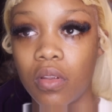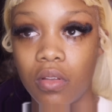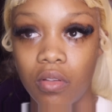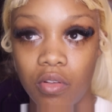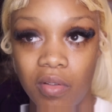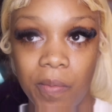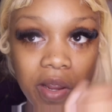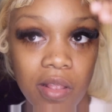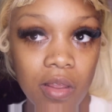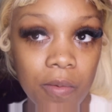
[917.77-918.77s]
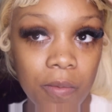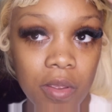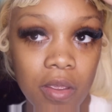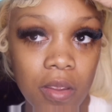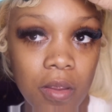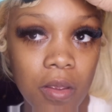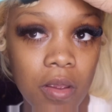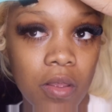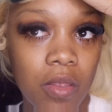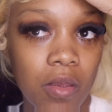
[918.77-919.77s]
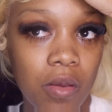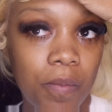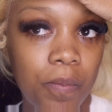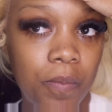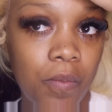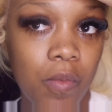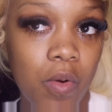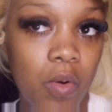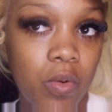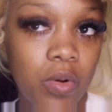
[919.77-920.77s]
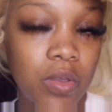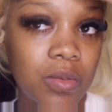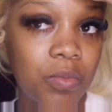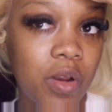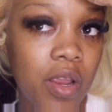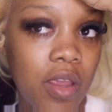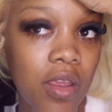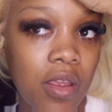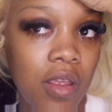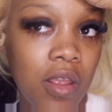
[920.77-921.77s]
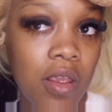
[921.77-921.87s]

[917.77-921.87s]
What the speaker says: So spray a little bit of the holding spray.